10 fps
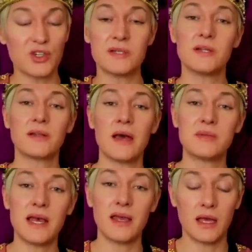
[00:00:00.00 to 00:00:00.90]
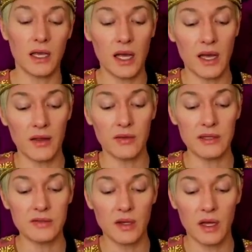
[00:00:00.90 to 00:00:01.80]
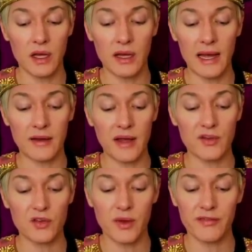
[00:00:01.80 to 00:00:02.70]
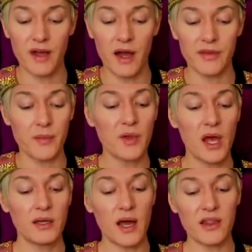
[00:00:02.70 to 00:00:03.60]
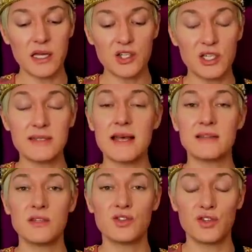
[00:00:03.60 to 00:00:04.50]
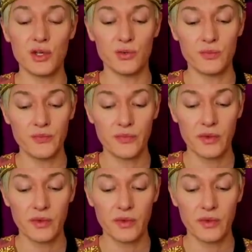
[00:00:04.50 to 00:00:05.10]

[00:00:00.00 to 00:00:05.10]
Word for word: But she still kept taking uh, these uh, handouts from her father. Nothing she says is true.